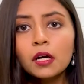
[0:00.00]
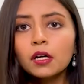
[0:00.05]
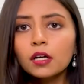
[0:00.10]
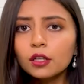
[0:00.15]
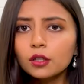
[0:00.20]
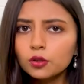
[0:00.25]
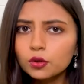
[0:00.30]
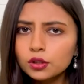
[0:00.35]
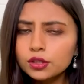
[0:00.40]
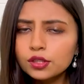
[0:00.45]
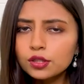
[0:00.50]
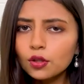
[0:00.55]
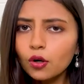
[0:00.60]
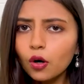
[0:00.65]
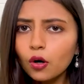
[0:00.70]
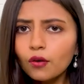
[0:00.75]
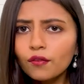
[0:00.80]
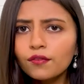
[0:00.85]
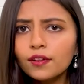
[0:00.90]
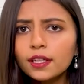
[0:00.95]
A good
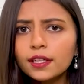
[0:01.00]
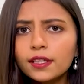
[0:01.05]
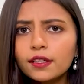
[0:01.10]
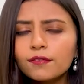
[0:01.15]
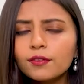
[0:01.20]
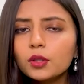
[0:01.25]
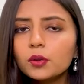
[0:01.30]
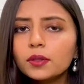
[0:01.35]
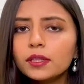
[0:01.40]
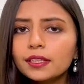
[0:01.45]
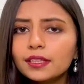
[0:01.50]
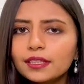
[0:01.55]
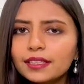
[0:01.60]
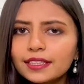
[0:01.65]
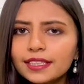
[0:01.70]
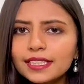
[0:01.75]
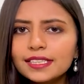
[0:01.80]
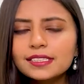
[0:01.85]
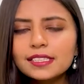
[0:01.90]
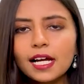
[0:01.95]
score will give you
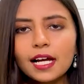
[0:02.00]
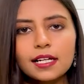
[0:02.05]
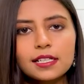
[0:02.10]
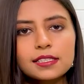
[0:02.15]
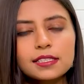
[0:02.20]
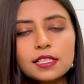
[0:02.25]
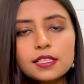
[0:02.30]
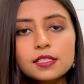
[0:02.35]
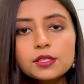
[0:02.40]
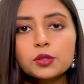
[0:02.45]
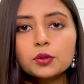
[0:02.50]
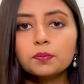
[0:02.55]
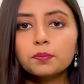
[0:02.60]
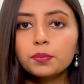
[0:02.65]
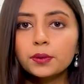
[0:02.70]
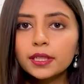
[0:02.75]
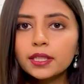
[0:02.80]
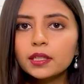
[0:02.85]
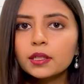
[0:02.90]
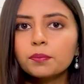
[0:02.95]
increased access to
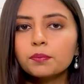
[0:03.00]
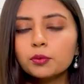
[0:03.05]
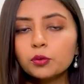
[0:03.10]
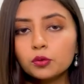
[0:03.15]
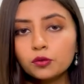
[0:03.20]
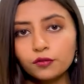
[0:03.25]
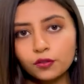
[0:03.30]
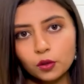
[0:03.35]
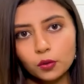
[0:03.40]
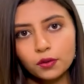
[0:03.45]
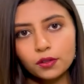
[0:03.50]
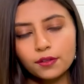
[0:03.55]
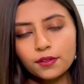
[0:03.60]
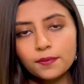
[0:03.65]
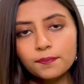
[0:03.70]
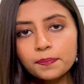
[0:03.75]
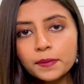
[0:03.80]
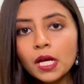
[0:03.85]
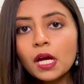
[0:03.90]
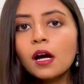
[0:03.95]
pre-approved loans.
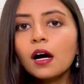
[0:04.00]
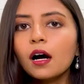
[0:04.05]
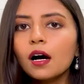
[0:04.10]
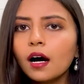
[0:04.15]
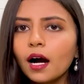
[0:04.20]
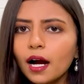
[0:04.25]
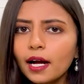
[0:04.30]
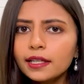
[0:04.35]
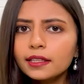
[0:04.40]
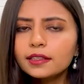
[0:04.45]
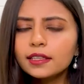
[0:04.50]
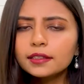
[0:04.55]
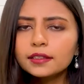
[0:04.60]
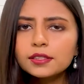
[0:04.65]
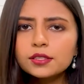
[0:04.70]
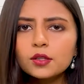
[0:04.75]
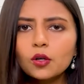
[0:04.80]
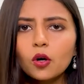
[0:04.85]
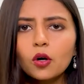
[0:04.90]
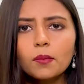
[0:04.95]
A high
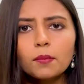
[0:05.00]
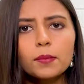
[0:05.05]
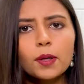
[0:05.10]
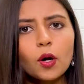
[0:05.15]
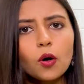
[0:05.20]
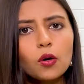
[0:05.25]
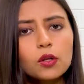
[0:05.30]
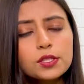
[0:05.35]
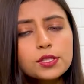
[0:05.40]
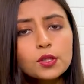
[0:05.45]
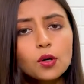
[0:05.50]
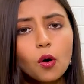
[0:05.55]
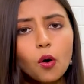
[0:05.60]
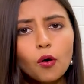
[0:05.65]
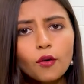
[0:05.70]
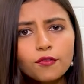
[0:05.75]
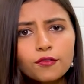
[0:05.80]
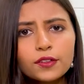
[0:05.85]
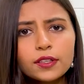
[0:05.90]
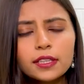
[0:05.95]
credit score may also
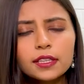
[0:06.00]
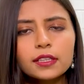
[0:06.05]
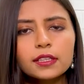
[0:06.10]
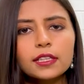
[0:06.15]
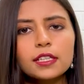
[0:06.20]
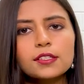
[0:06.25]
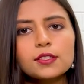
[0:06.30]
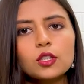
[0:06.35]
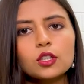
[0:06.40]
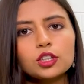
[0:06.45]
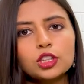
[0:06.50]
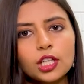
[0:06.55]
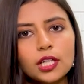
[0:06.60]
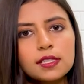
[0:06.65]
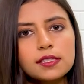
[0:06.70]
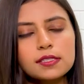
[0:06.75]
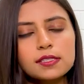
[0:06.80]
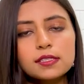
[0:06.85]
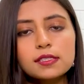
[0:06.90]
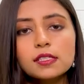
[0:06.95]
often increase your
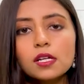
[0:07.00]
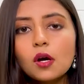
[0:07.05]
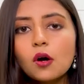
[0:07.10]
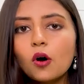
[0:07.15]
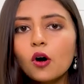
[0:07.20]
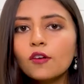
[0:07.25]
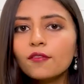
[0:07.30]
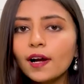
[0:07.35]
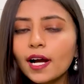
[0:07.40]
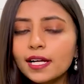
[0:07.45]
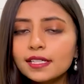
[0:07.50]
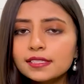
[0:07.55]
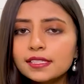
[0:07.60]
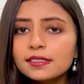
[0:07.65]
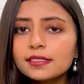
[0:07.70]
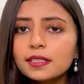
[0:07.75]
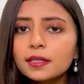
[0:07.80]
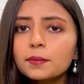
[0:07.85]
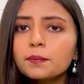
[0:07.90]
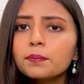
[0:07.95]
chances of
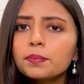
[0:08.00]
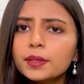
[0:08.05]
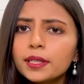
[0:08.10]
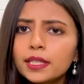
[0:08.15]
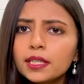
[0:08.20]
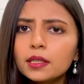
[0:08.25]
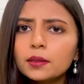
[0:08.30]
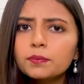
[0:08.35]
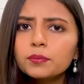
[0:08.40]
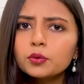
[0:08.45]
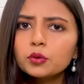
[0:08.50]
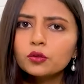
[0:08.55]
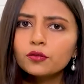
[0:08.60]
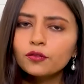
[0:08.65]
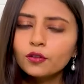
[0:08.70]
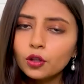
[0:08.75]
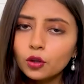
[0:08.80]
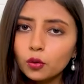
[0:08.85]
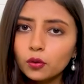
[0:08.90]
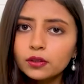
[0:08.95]
accessing
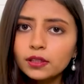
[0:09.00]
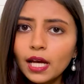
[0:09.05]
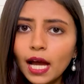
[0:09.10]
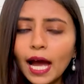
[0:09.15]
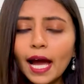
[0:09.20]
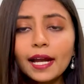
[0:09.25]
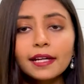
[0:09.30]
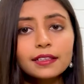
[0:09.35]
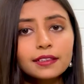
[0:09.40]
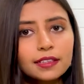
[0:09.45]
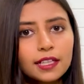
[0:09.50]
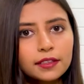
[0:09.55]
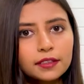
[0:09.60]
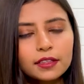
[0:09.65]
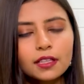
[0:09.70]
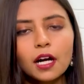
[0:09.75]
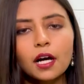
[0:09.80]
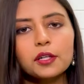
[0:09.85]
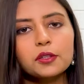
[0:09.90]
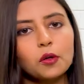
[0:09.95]
pre-approved loan and
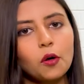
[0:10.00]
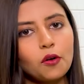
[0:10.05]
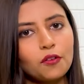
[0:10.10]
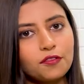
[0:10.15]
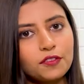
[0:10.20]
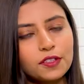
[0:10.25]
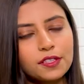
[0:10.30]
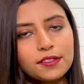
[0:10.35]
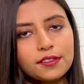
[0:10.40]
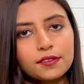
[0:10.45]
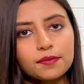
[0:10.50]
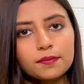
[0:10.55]
credit card offers.